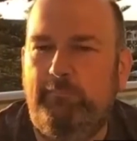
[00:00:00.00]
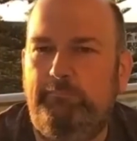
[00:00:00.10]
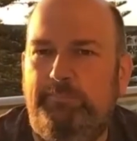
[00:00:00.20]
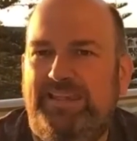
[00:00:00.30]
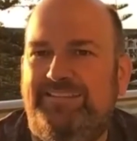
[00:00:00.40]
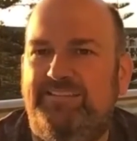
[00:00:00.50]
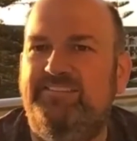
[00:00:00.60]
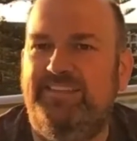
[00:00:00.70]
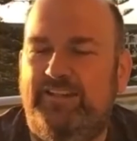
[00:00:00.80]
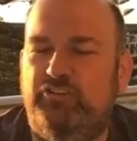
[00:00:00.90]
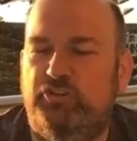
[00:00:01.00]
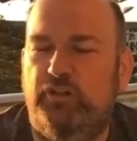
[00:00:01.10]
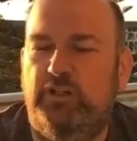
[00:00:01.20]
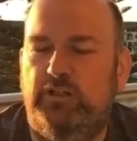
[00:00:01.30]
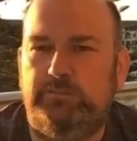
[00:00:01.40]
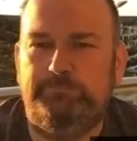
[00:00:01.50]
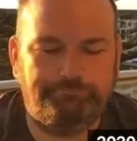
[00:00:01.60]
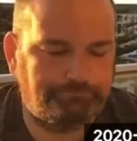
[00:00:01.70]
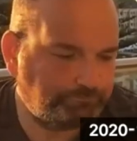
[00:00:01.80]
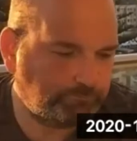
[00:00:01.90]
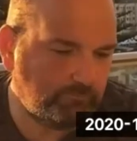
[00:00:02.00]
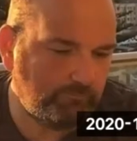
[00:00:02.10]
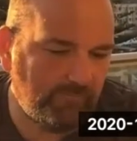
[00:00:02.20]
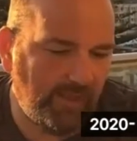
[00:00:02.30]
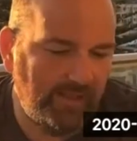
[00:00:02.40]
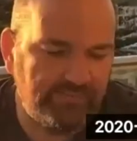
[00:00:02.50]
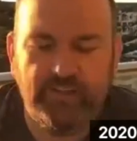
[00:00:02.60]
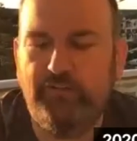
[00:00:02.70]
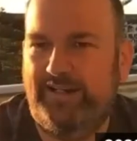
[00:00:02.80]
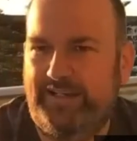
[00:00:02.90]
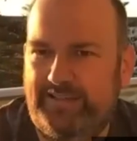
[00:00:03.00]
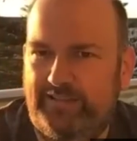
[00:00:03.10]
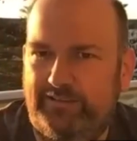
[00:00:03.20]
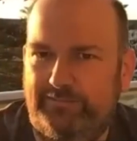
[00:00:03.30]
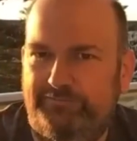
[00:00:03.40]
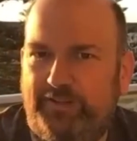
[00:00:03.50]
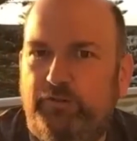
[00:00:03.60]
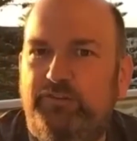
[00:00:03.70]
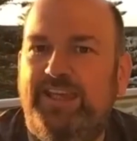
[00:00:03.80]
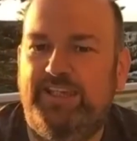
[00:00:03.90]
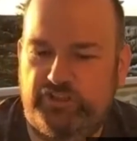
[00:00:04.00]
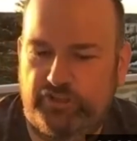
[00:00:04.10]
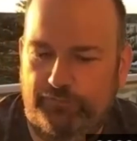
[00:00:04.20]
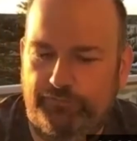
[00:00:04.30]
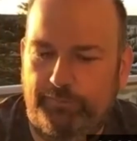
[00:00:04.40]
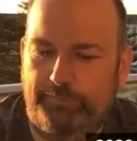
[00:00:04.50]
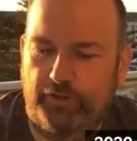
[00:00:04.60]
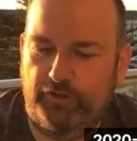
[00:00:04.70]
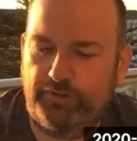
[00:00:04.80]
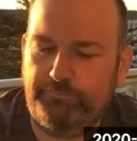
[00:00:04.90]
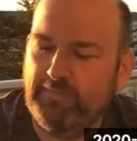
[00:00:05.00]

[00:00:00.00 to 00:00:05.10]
being the central theoretical foundation of the book,